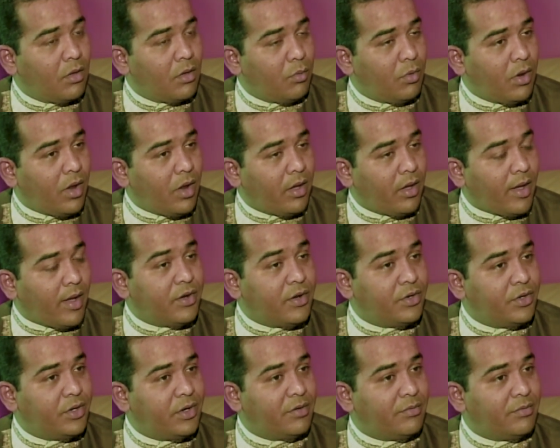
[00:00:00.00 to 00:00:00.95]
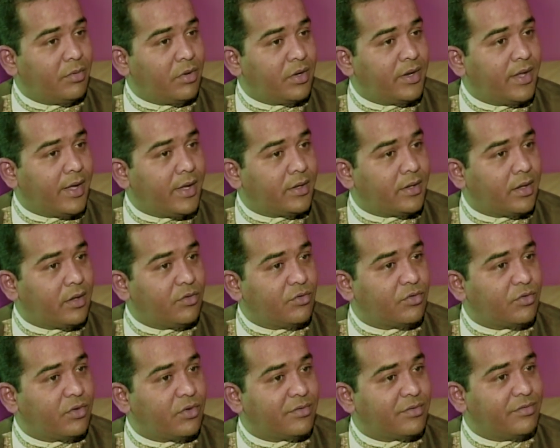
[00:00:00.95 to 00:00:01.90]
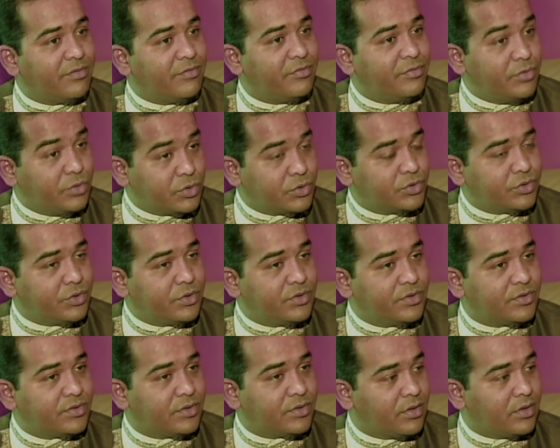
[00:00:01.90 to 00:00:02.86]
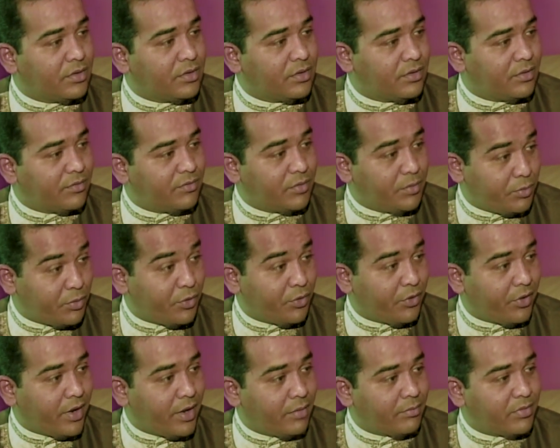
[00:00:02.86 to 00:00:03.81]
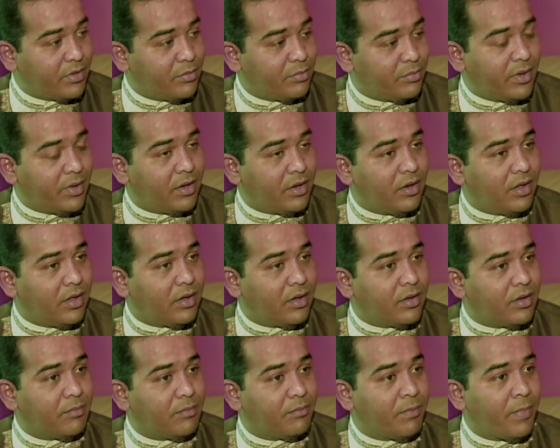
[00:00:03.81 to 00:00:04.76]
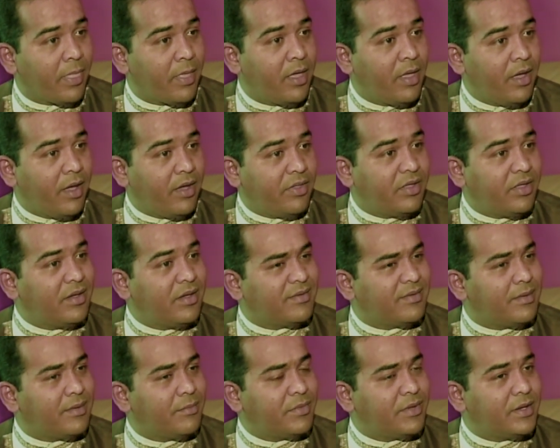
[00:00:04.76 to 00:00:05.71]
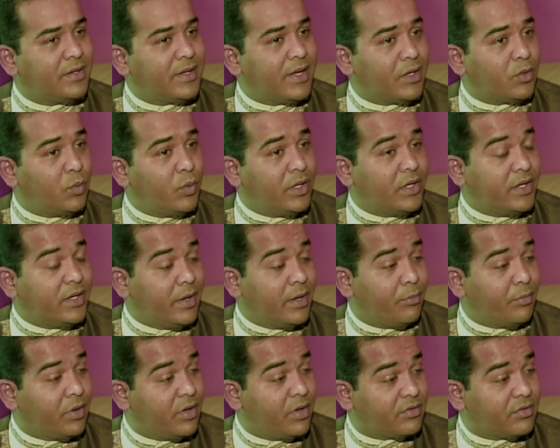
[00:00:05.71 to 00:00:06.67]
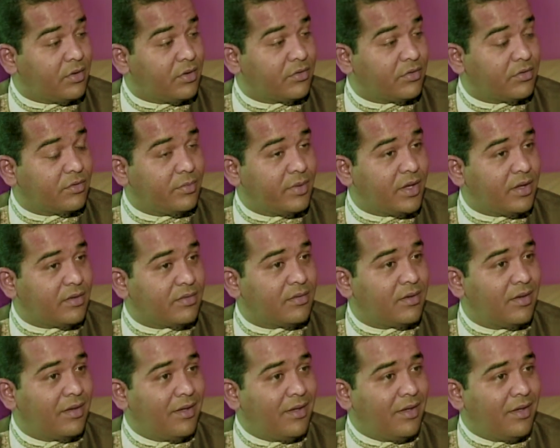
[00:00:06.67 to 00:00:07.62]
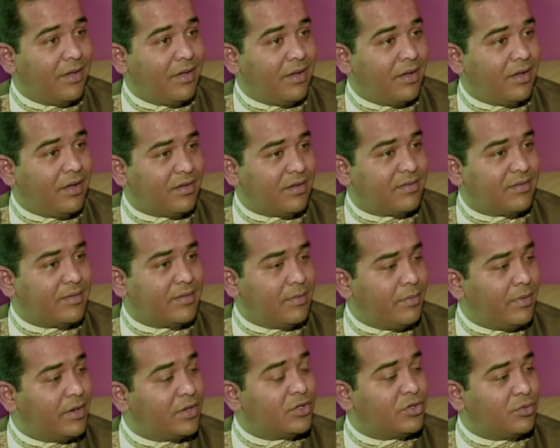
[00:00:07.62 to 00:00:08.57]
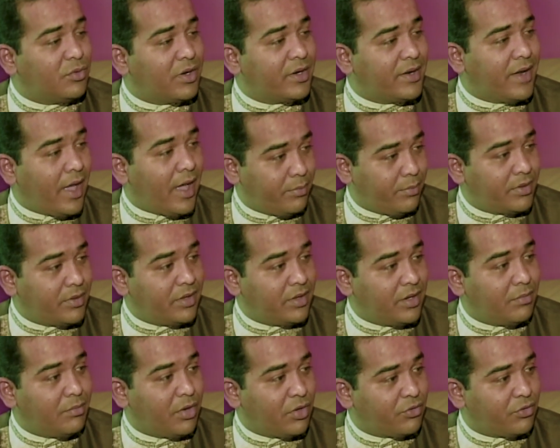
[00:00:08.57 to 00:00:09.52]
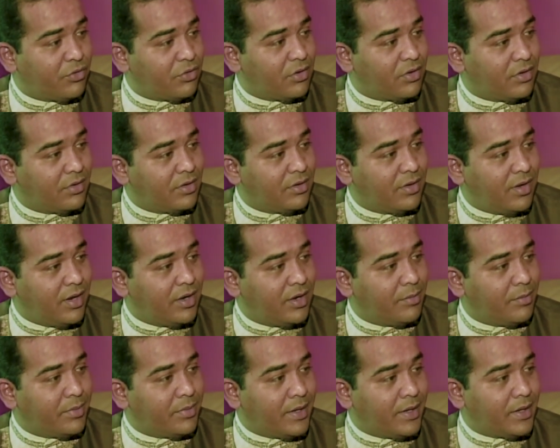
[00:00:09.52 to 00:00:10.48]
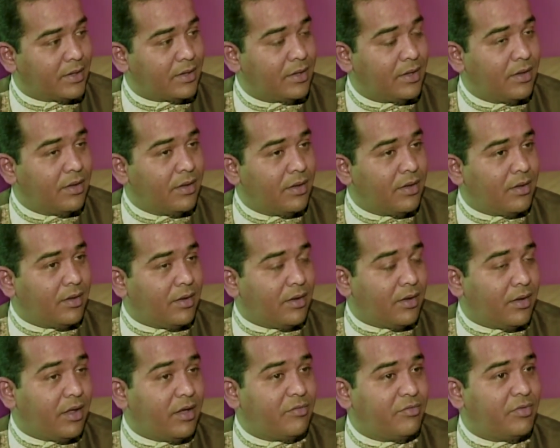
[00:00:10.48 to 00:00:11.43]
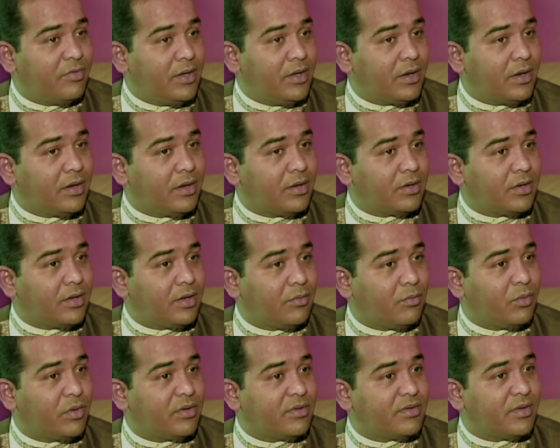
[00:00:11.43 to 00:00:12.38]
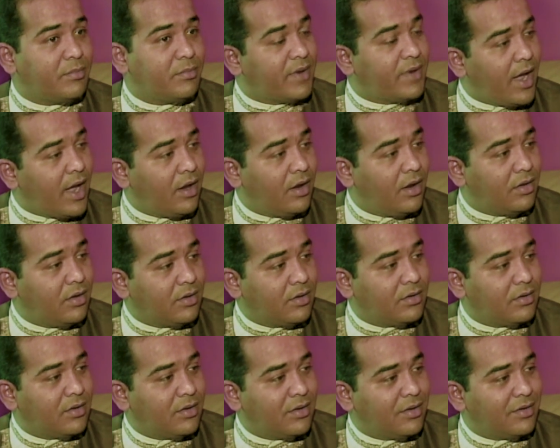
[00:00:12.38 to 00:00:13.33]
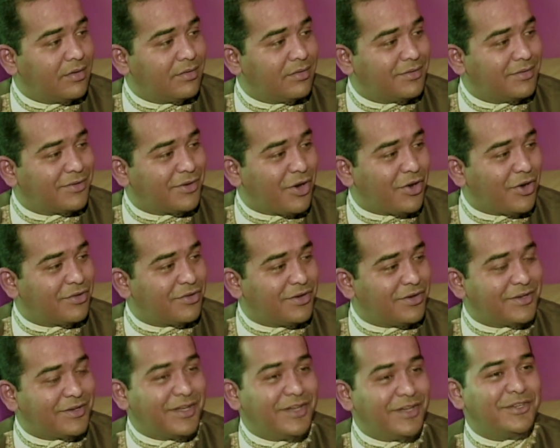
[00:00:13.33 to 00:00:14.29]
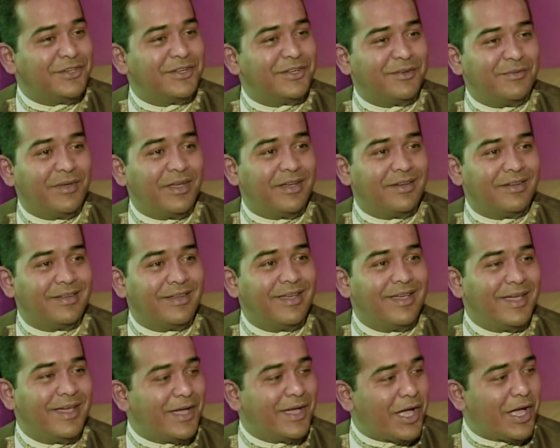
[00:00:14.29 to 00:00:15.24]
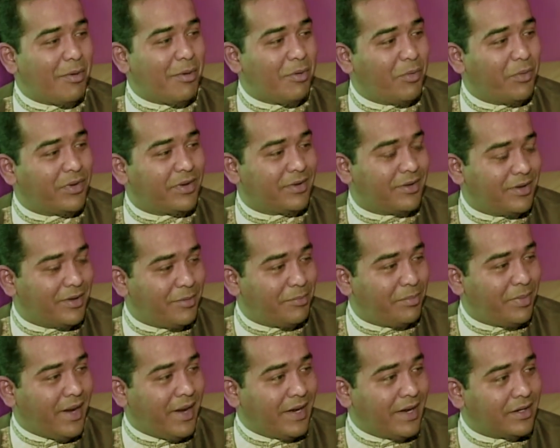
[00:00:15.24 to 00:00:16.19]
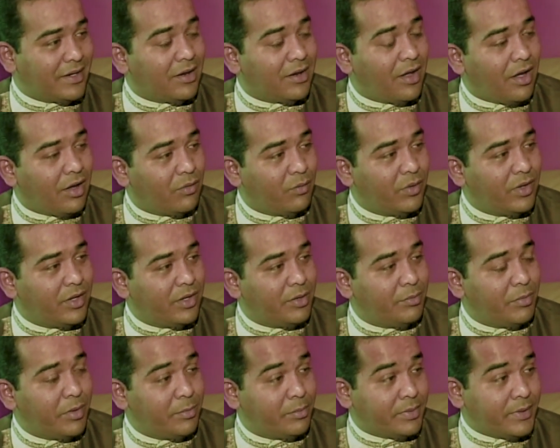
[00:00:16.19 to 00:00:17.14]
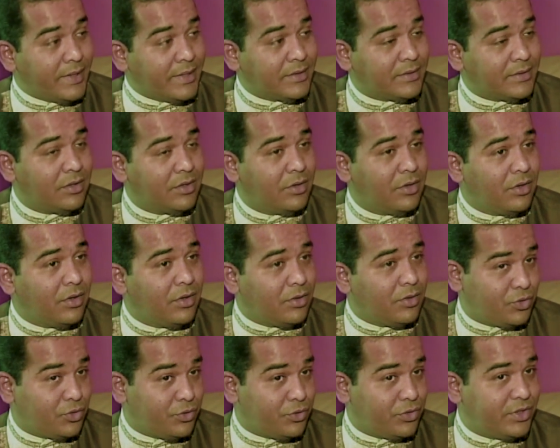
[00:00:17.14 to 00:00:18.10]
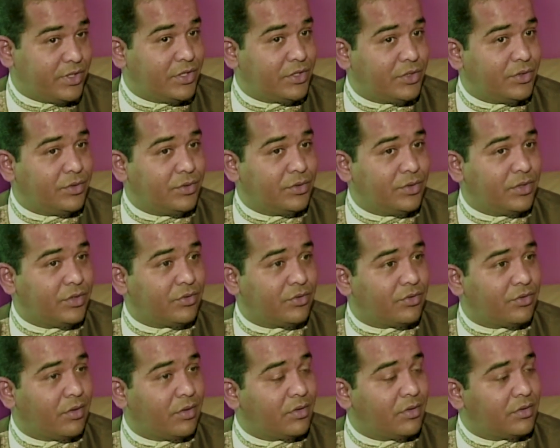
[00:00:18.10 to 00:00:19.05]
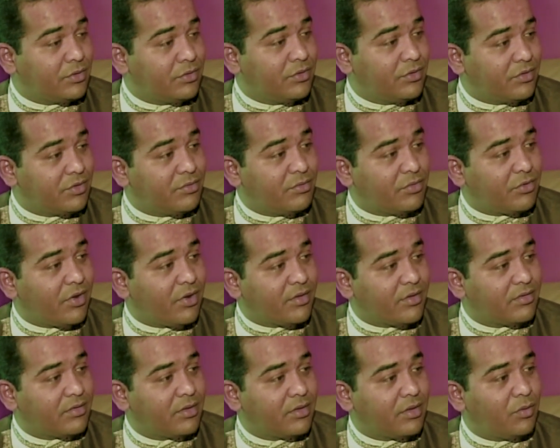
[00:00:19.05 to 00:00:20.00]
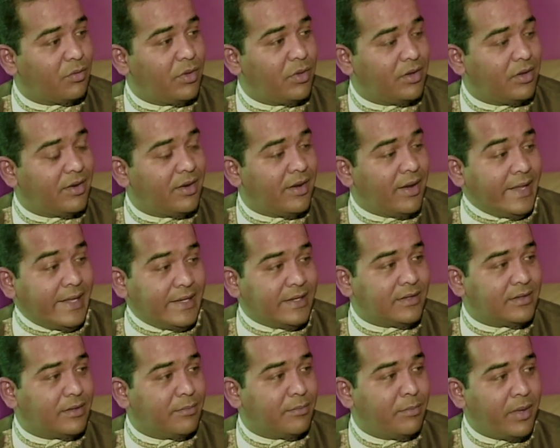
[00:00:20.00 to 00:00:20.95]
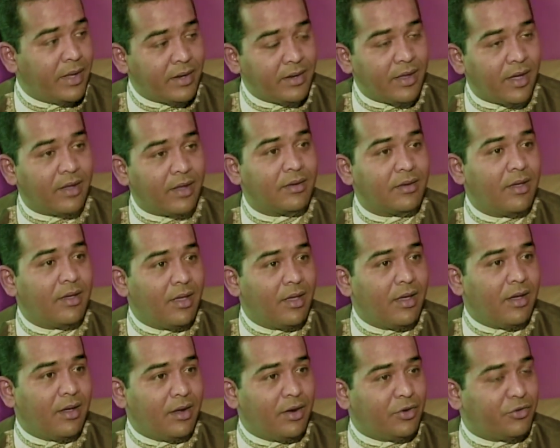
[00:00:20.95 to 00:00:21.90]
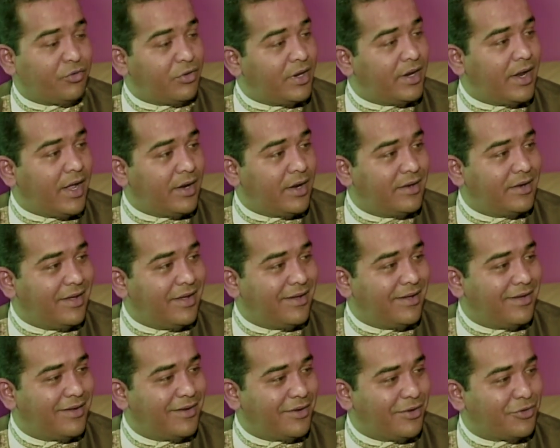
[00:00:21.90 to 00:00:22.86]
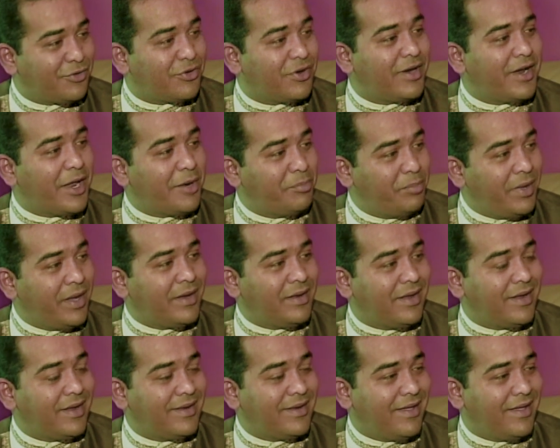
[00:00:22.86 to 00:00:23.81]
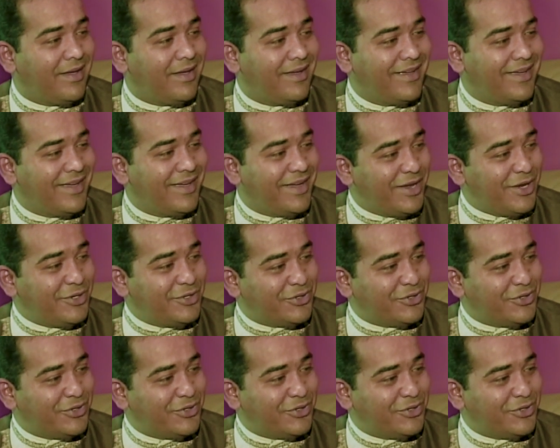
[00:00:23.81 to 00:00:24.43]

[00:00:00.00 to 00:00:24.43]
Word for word: Well, I, I, heard about that. I saw some photos uh, of the program, the picnic, and I think it's something that we could embrace also because which similar to what happened in Montreal the day in the park. Mm-hmm. And I feel that uh, with some dialogue and consultation, we could come up with a, a plan how we can be part through TIDCO and through our tourism trust that we could link to make that a Trinidad day, a Trinidad picnic day in